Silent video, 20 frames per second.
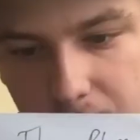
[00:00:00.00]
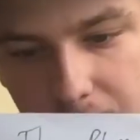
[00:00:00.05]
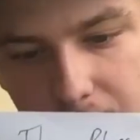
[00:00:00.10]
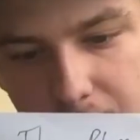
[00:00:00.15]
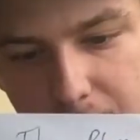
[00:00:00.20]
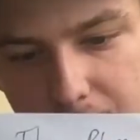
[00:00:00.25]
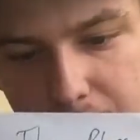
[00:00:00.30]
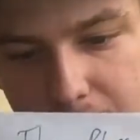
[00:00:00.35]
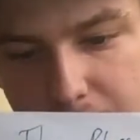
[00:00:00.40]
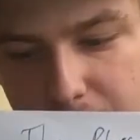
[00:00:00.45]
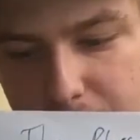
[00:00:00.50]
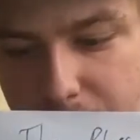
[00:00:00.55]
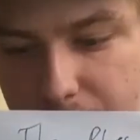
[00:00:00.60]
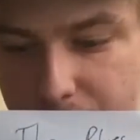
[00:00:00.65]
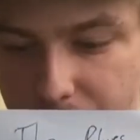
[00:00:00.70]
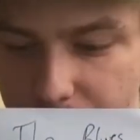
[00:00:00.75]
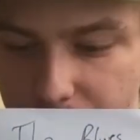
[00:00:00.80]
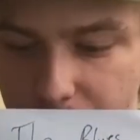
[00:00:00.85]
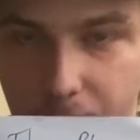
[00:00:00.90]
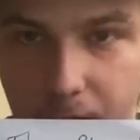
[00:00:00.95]

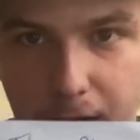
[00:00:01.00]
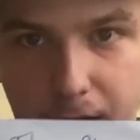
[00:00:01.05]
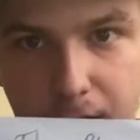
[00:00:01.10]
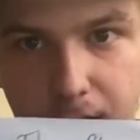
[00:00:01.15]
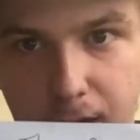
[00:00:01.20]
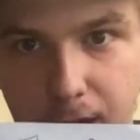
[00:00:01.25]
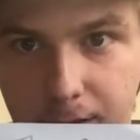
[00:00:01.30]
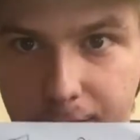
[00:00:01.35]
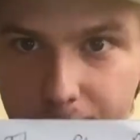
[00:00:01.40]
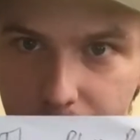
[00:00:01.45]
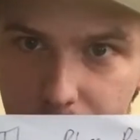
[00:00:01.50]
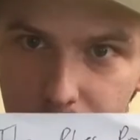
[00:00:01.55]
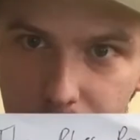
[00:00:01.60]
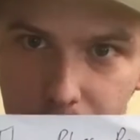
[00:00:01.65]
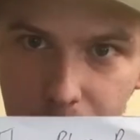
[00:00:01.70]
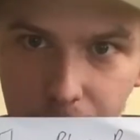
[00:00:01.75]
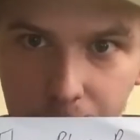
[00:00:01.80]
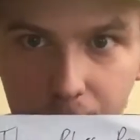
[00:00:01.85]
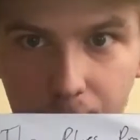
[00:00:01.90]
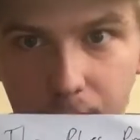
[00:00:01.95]
I don't have
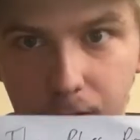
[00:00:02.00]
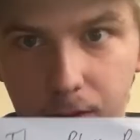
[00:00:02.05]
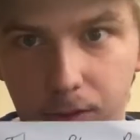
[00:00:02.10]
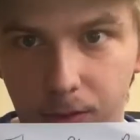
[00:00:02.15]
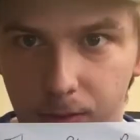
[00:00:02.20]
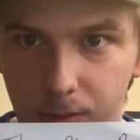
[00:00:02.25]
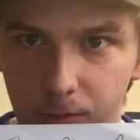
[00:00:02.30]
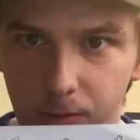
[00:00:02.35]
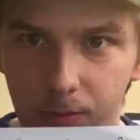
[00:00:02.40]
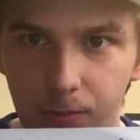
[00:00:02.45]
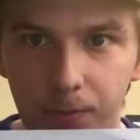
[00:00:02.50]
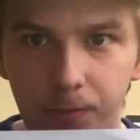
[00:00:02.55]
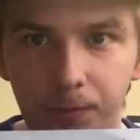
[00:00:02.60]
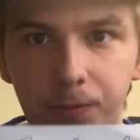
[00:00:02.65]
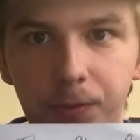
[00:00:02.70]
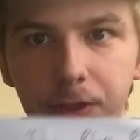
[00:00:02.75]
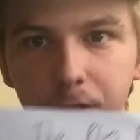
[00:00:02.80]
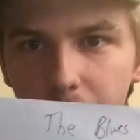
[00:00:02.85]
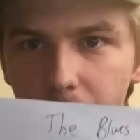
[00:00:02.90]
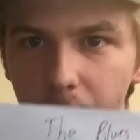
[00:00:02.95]
a
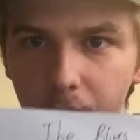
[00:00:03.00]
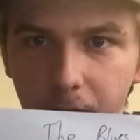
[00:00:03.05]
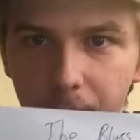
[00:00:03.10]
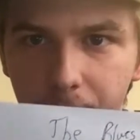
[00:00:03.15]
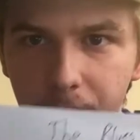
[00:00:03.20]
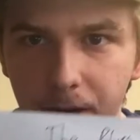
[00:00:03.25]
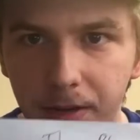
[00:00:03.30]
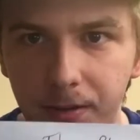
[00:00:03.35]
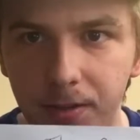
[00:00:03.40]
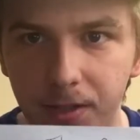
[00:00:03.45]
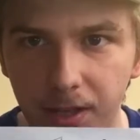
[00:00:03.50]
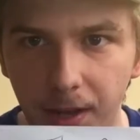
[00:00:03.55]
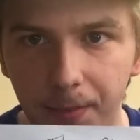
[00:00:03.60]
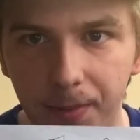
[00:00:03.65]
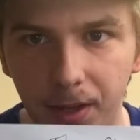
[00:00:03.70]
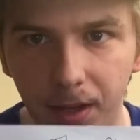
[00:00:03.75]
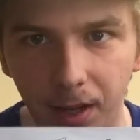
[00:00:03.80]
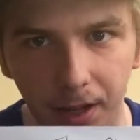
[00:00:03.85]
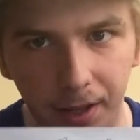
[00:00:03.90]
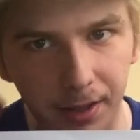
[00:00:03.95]
home. You know what I mean?
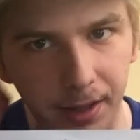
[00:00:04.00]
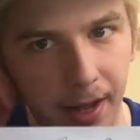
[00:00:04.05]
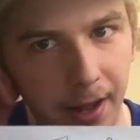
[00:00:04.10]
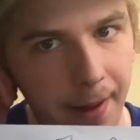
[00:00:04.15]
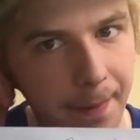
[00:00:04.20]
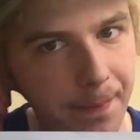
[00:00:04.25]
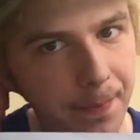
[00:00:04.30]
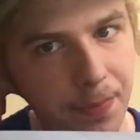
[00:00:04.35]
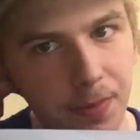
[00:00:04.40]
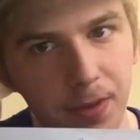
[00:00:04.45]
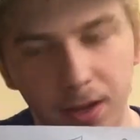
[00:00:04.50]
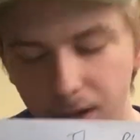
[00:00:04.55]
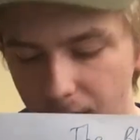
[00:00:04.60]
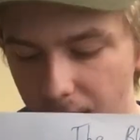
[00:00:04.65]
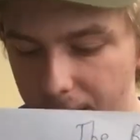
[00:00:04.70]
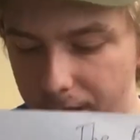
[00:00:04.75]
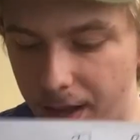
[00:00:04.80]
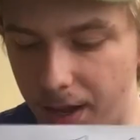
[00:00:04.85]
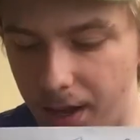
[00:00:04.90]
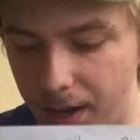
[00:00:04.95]
Something like that.
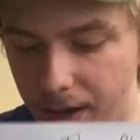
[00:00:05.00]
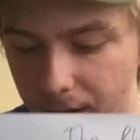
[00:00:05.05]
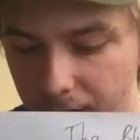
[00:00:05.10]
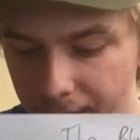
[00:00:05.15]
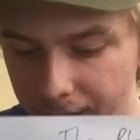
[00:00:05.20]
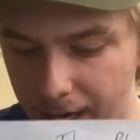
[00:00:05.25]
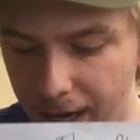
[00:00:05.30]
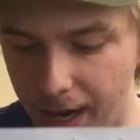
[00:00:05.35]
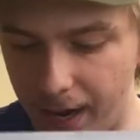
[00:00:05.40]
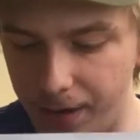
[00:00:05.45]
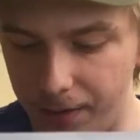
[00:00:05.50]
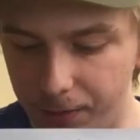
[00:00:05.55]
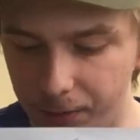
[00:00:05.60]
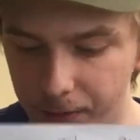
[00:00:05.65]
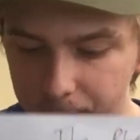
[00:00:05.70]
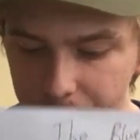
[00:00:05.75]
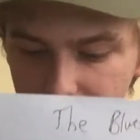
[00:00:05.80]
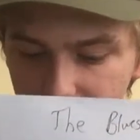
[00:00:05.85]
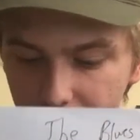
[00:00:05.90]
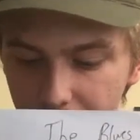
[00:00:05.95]
And then again, it
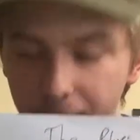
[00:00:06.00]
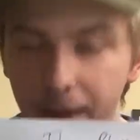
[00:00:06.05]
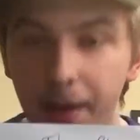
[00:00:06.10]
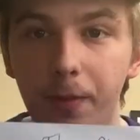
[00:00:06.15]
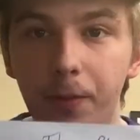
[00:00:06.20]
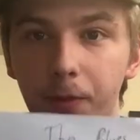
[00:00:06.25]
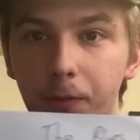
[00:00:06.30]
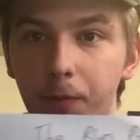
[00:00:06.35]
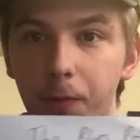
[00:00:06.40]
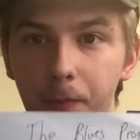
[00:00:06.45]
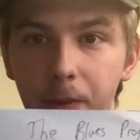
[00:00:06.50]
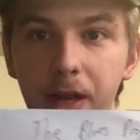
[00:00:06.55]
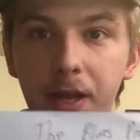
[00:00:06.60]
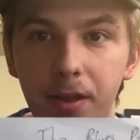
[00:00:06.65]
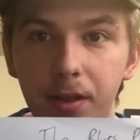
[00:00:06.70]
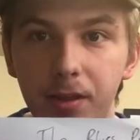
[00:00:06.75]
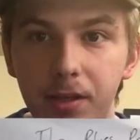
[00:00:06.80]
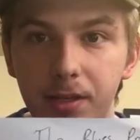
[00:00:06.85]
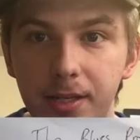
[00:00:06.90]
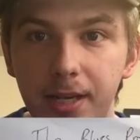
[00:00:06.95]
would be, and they would
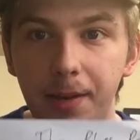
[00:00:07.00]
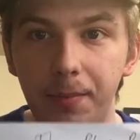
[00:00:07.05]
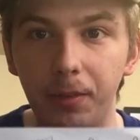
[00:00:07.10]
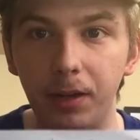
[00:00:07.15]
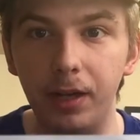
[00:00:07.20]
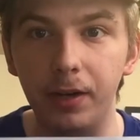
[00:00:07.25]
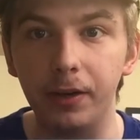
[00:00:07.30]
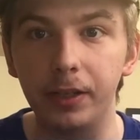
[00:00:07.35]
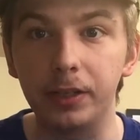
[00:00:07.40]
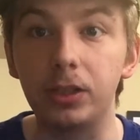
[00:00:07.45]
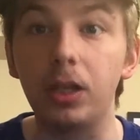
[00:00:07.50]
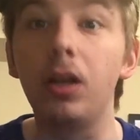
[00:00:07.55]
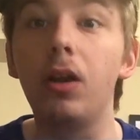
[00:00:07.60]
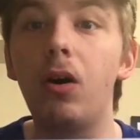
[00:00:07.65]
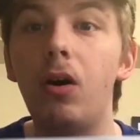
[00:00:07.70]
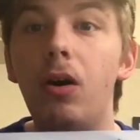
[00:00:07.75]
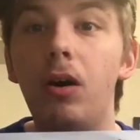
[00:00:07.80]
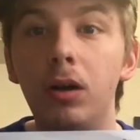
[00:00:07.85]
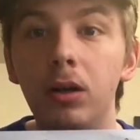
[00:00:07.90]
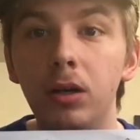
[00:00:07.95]
repeat the same lyrics
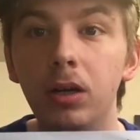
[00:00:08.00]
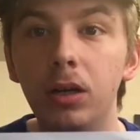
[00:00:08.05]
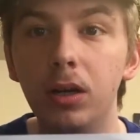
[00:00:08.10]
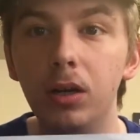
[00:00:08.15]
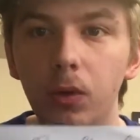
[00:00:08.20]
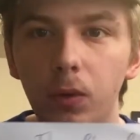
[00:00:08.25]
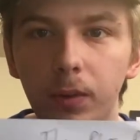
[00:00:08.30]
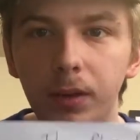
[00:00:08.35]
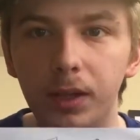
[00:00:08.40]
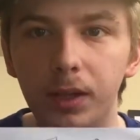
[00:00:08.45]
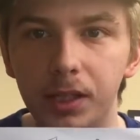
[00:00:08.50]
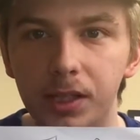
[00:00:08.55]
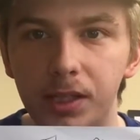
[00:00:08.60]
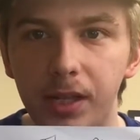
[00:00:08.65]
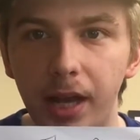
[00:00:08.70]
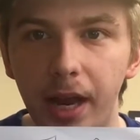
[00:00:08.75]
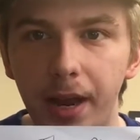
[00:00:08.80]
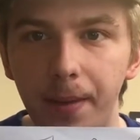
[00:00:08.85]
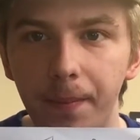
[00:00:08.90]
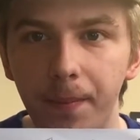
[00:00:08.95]
along with the
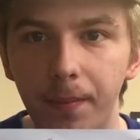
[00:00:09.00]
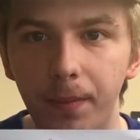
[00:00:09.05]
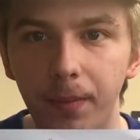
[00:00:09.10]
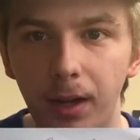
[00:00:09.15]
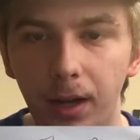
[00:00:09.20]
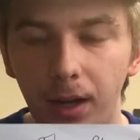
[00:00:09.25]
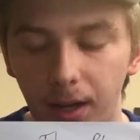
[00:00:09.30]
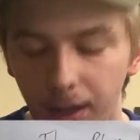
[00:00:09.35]
same